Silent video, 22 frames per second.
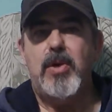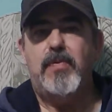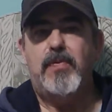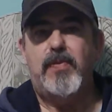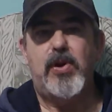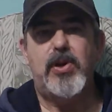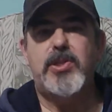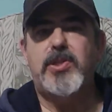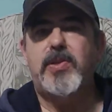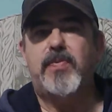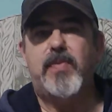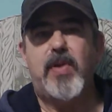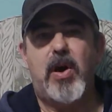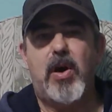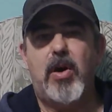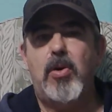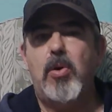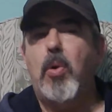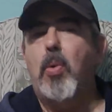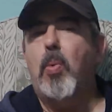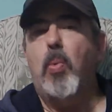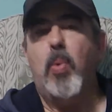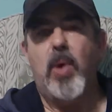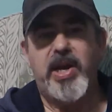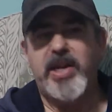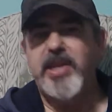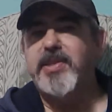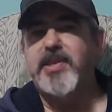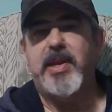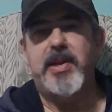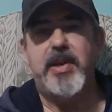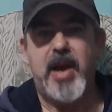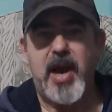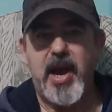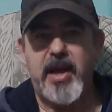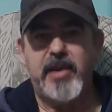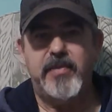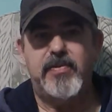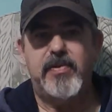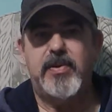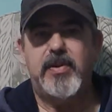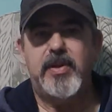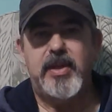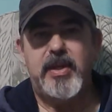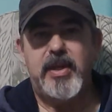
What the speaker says: First of all, what is a knife?